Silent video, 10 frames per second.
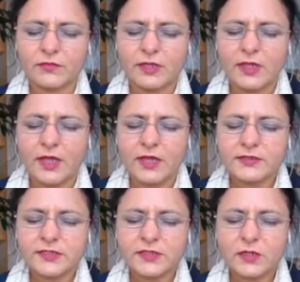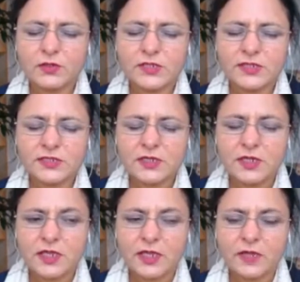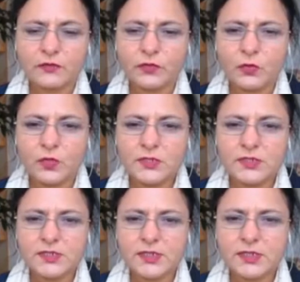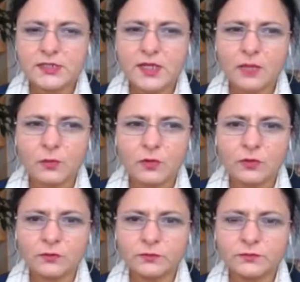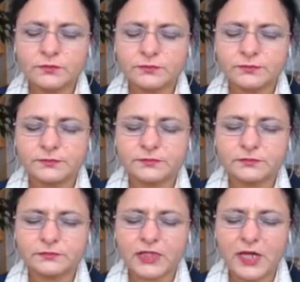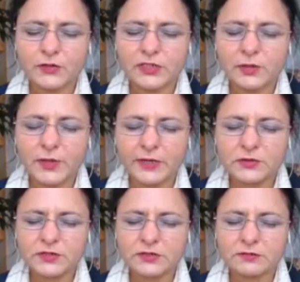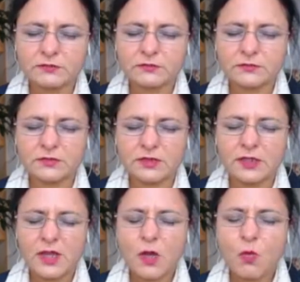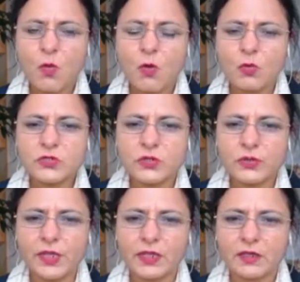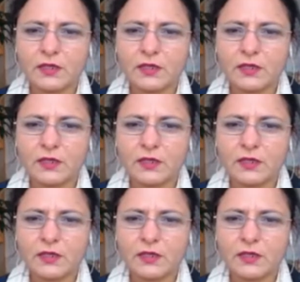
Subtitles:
And just notice, if you were to see this couple out and about, what would you think?